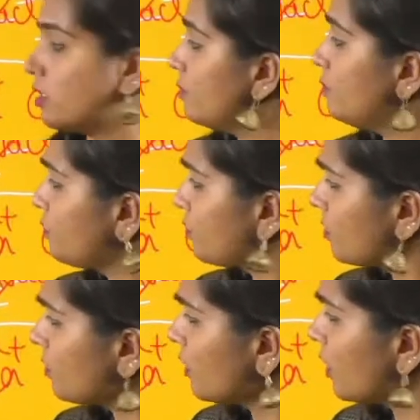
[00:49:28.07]
we are
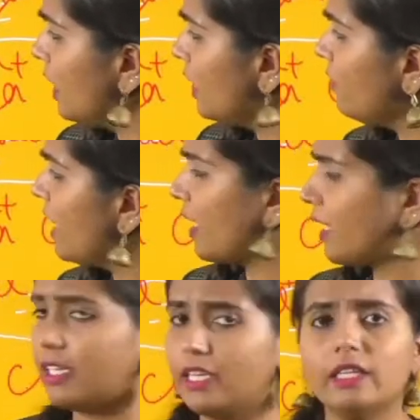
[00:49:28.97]
getting in 2
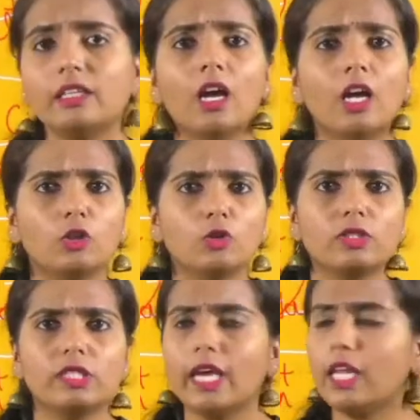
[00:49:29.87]
Cl plus
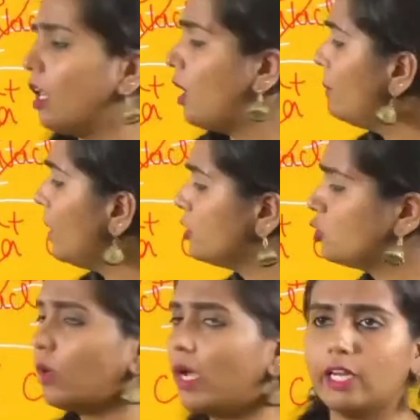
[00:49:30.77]
2 electrons is
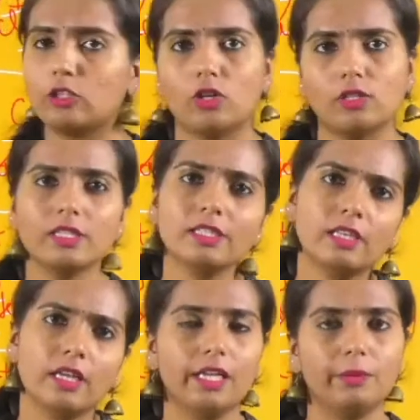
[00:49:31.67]
liberated.
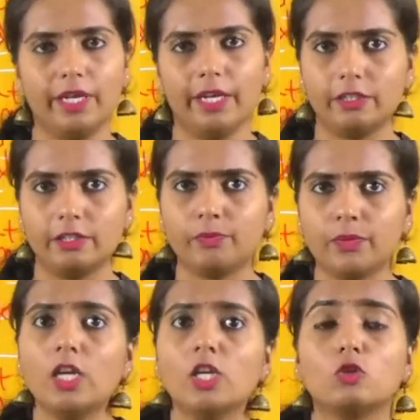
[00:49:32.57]
So this
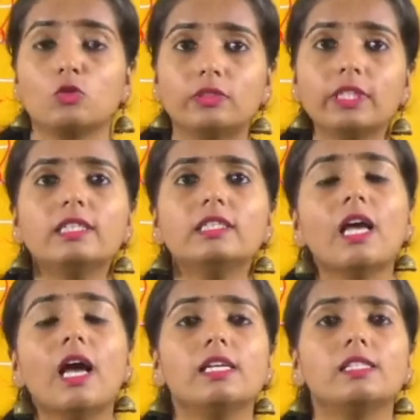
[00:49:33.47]
is an actual
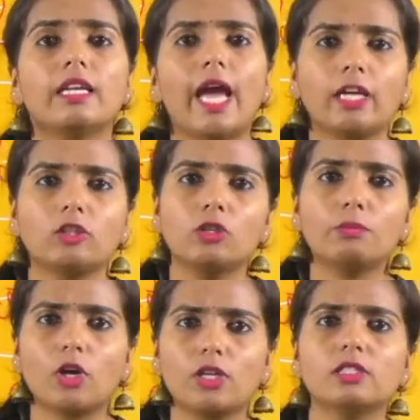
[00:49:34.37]
process which
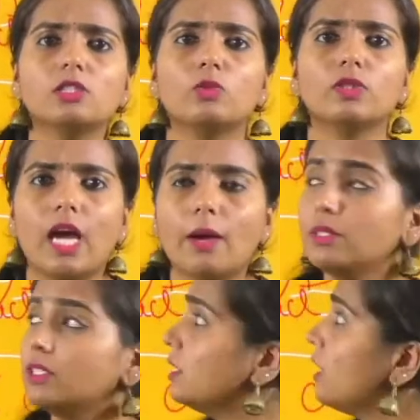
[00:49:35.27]
happens in our
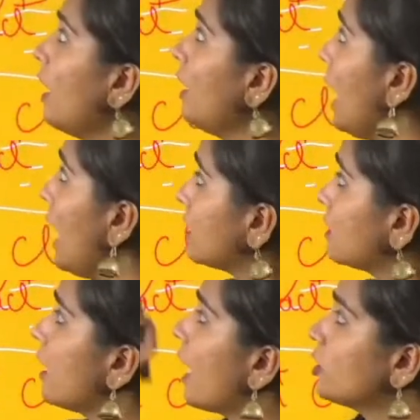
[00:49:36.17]
extraction of
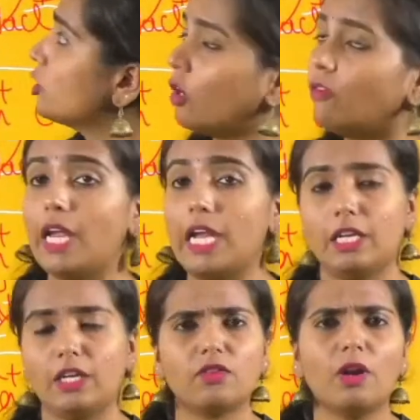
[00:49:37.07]
Na from
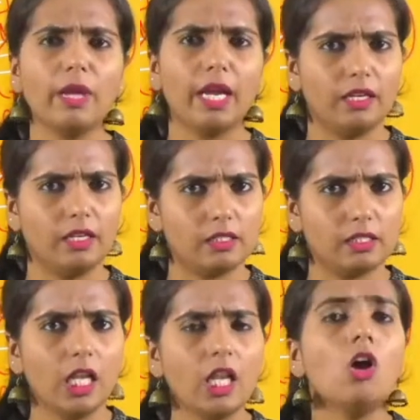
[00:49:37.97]
NaCl,
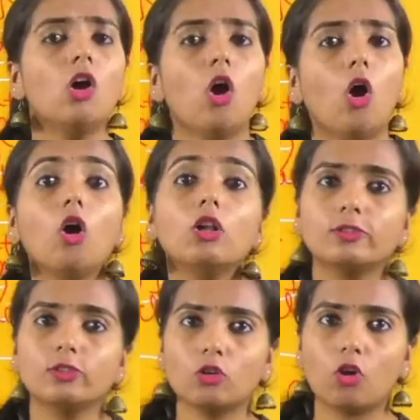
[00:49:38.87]
also called as
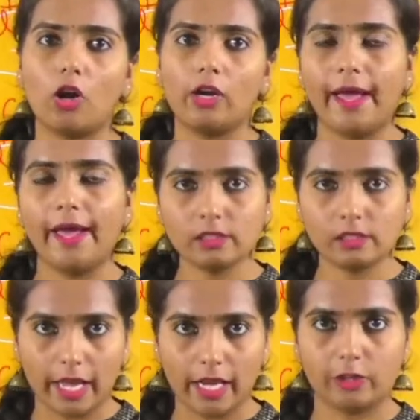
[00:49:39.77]
electrolytic
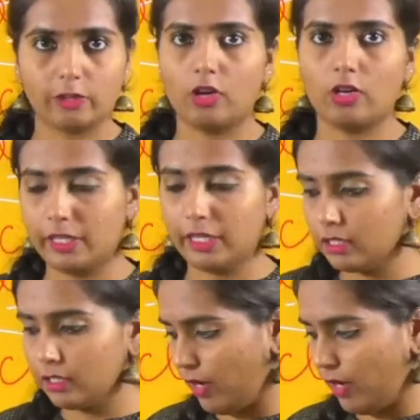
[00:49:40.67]
refining. So here